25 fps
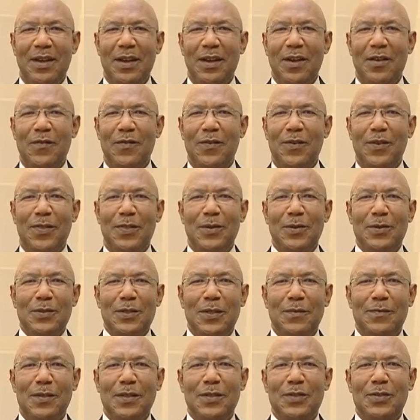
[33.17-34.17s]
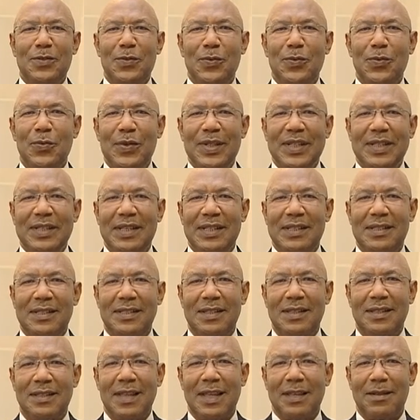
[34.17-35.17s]
For those of us who
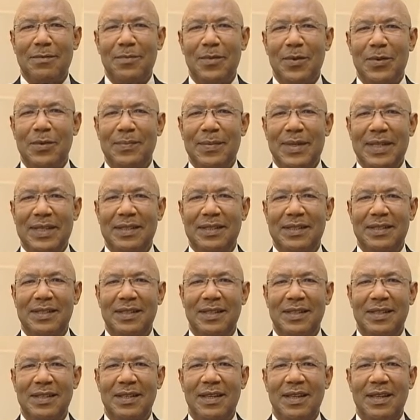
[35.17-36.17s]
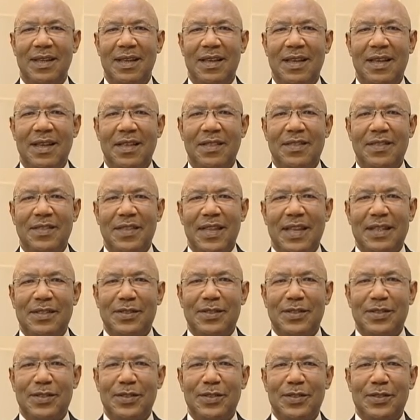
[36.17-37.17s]
witnessed that moment, that
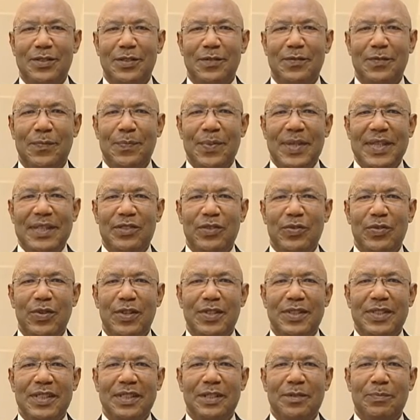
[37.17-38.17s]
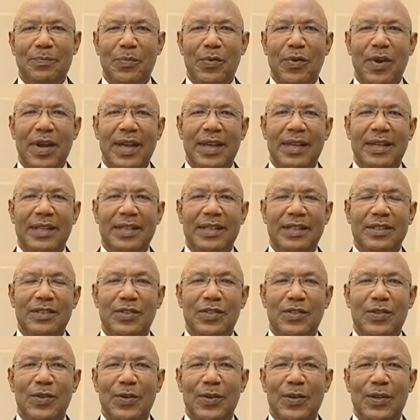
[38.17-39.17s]
surge of patriotic pride and
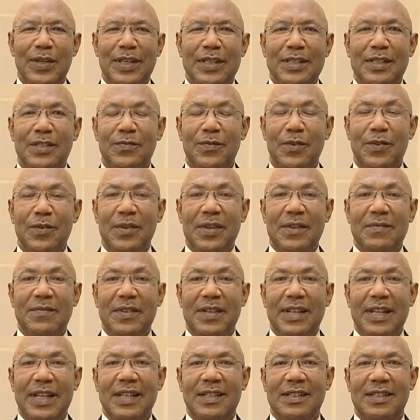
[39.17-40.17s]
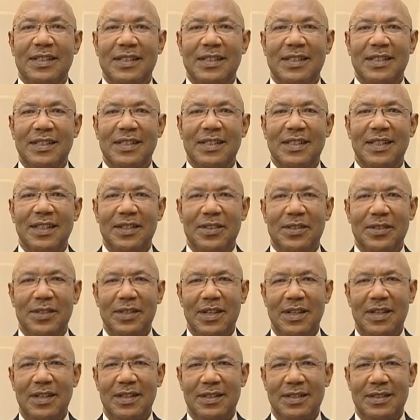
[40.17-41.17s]
joy is forever etched in our
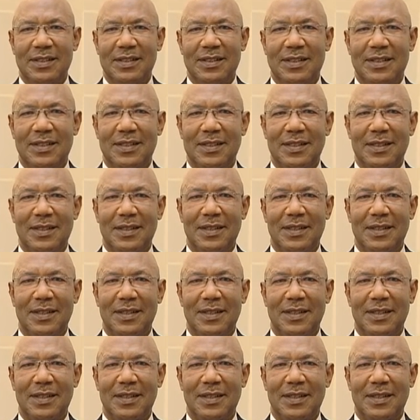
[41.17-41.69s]
hearts.